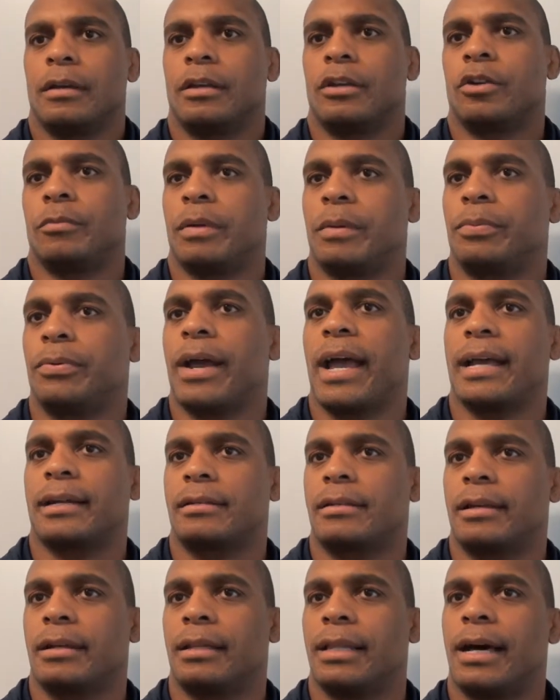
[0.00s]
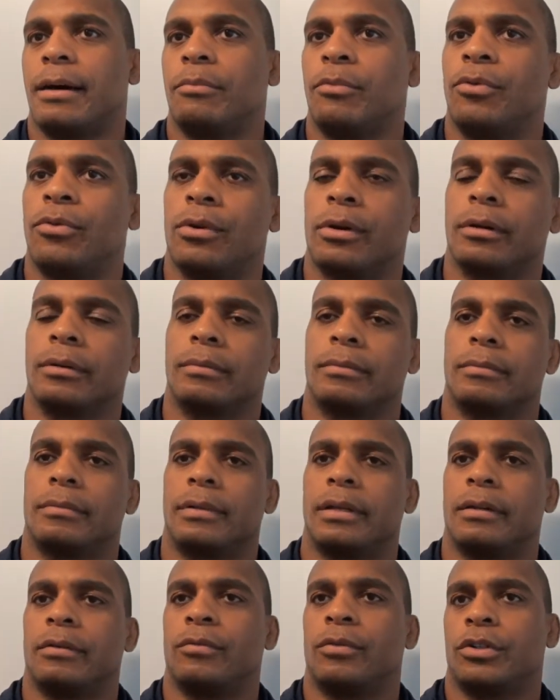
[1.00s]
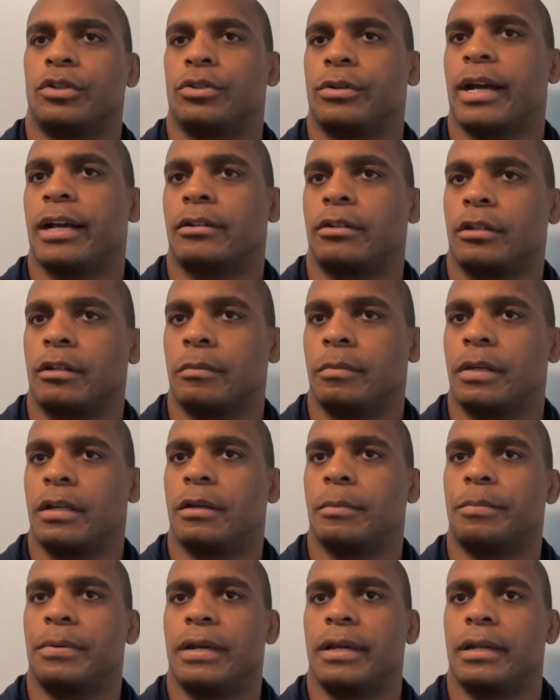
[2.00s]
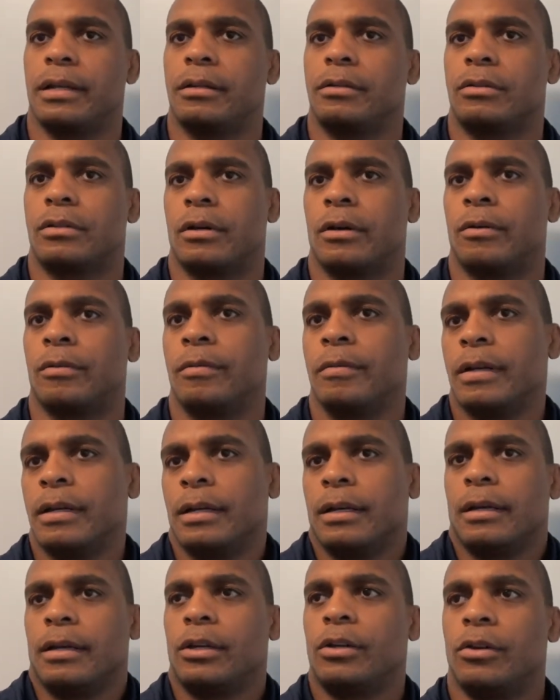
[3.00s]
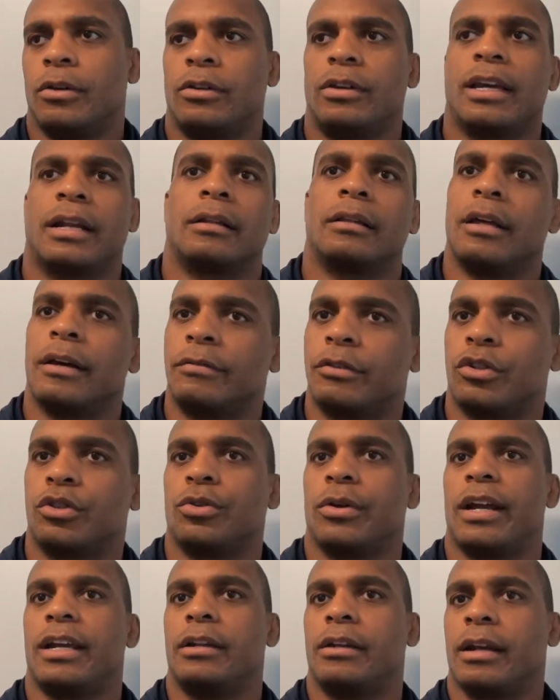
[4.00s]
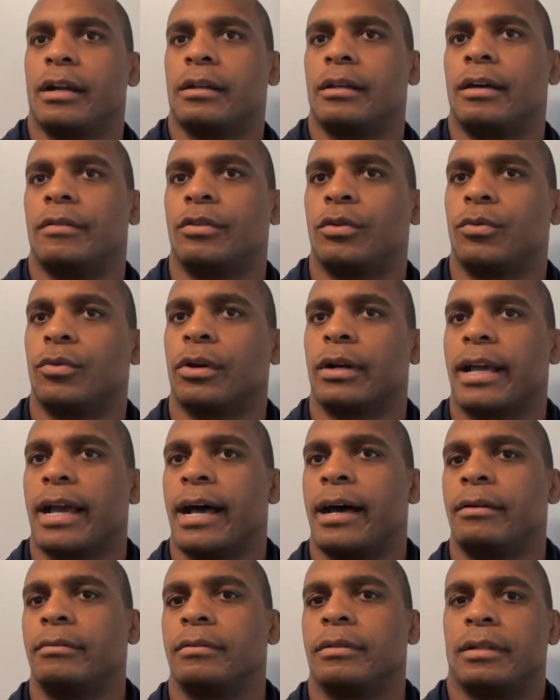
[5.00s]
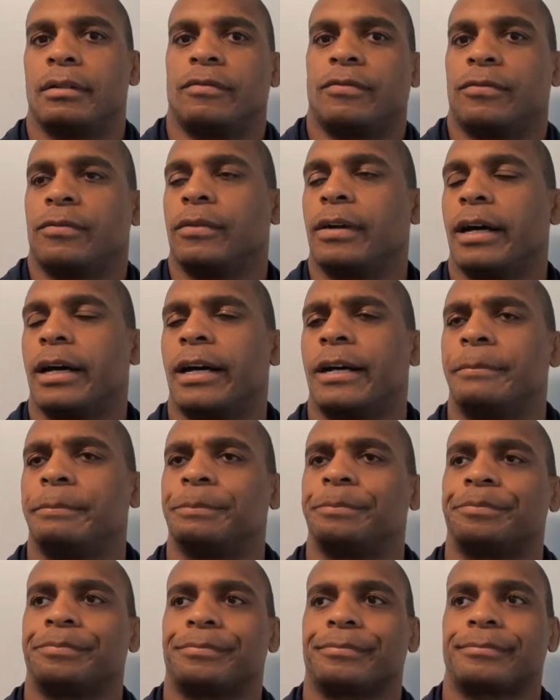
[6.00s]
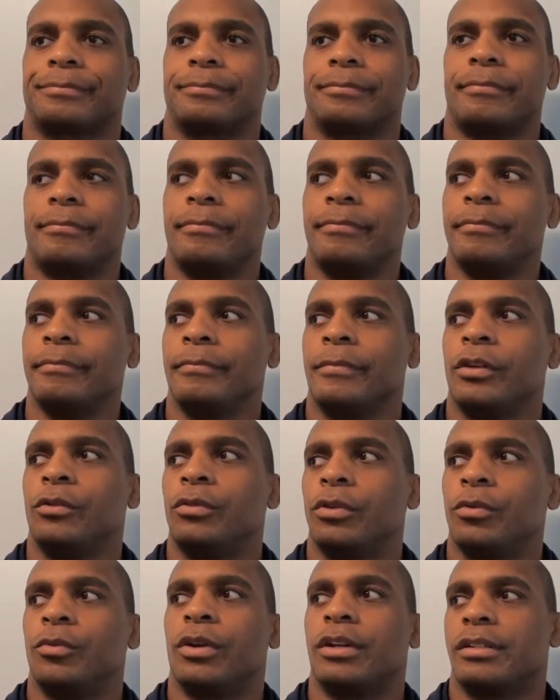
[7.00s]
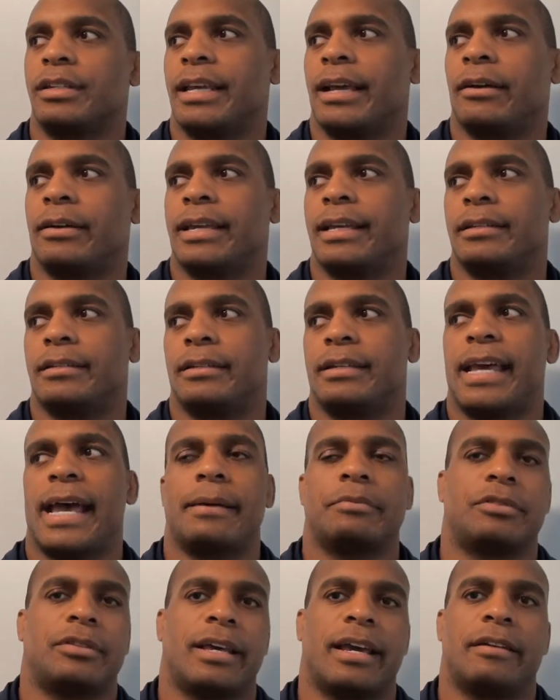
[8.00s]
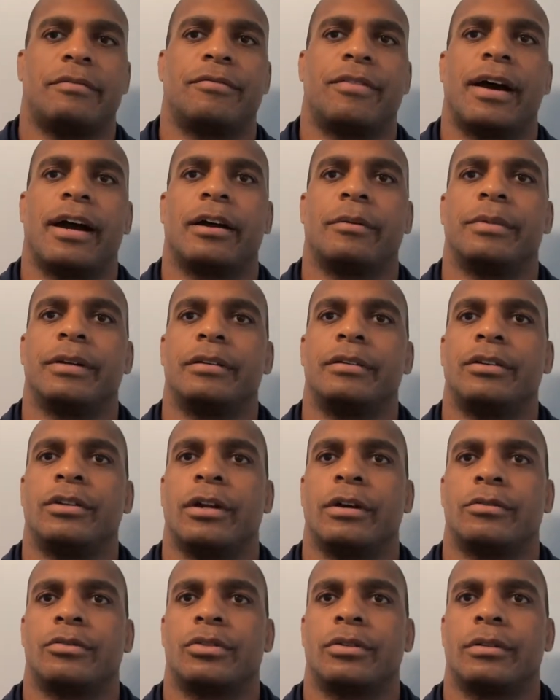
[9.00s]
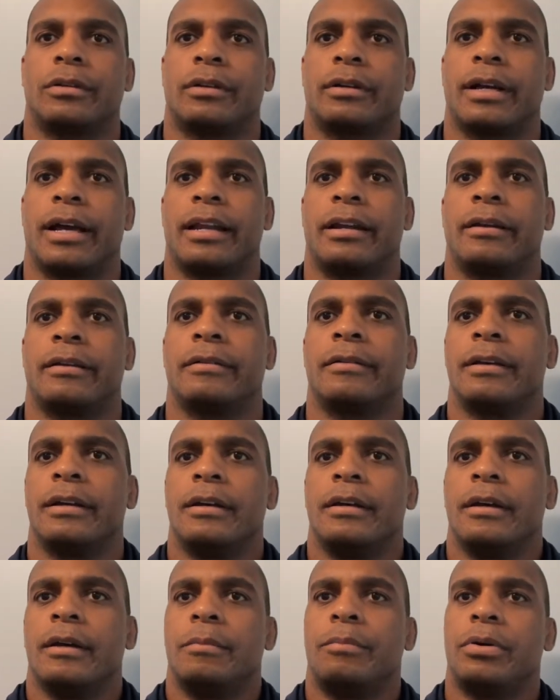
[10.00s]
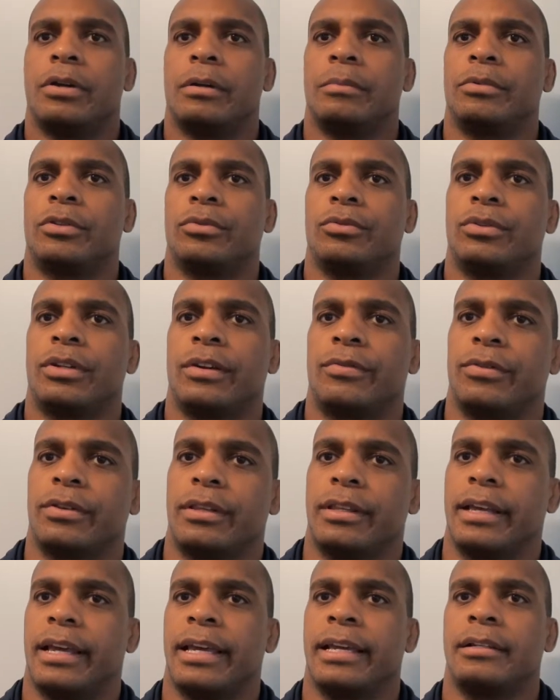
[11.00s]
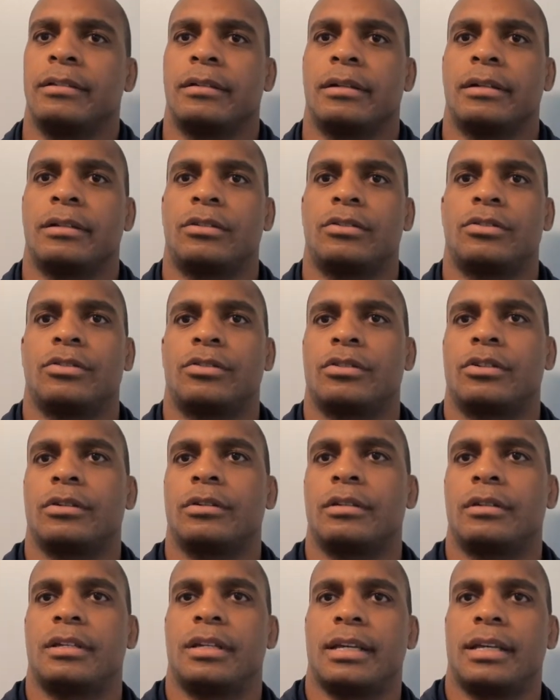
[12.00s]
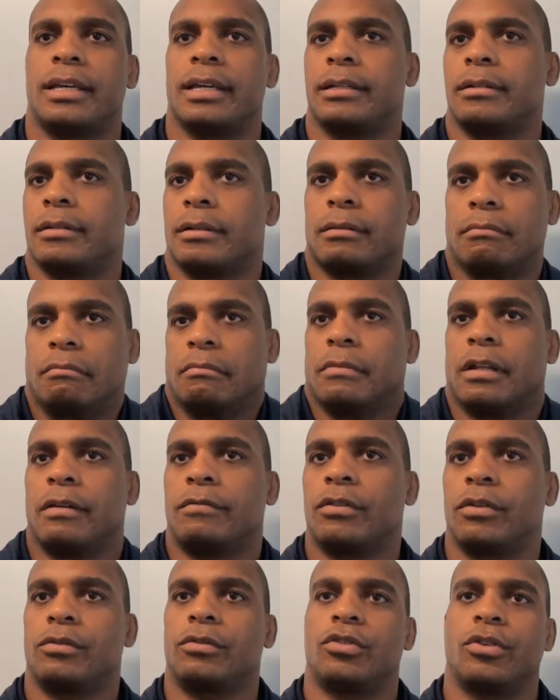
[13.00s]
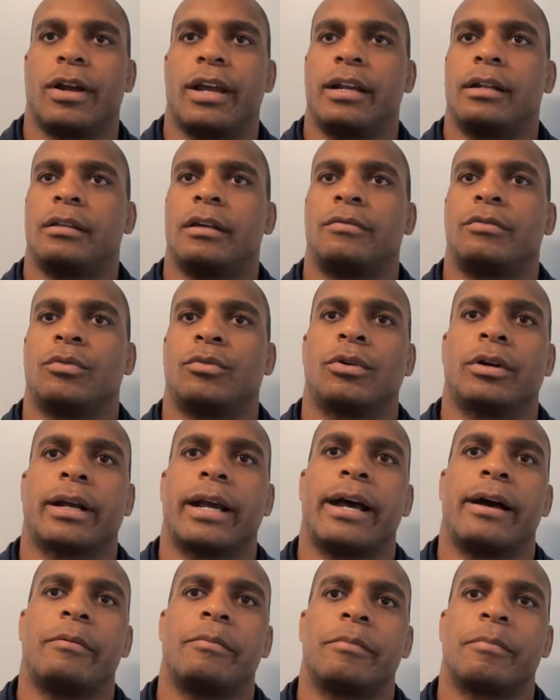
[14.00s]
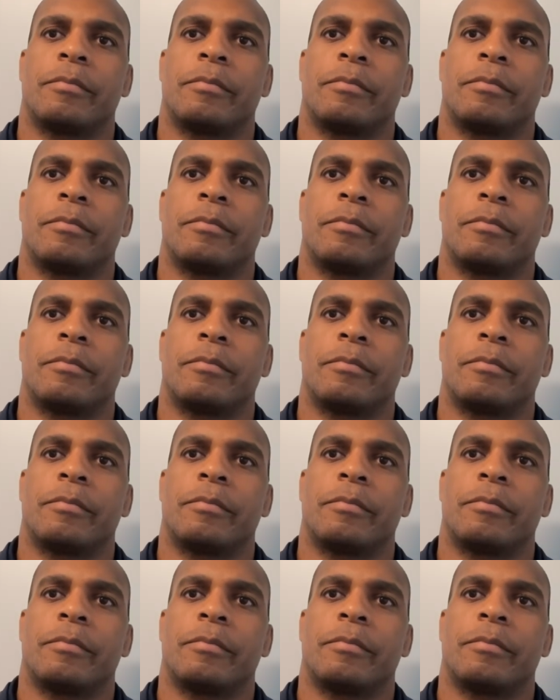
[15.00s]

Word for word: You're gonna be practicing a lot more than what you're actually gonna be competing. So, you know, you gotta love to train, you gotta love to work out, and if um, you, you want to see how kids adapt to that environment, you know, so they're kind of put them through different things, and it's just good to see kids that love to train, love to work out.